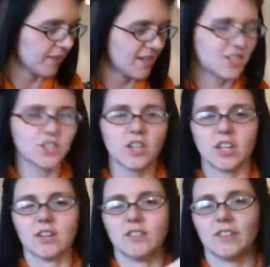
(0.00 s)
isn't she
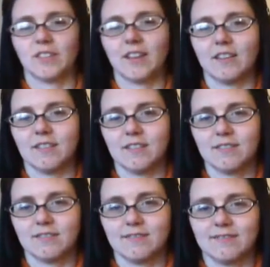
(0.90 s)
cute? Look at that.
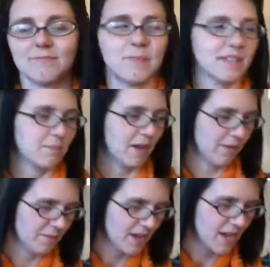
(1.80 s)
Oh, big
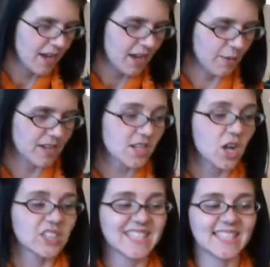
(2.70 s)
smile. Anyway, it's
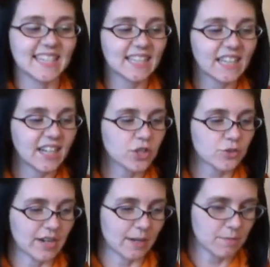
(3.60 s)
called Seedling
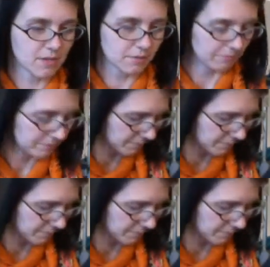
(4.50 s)
Dreams.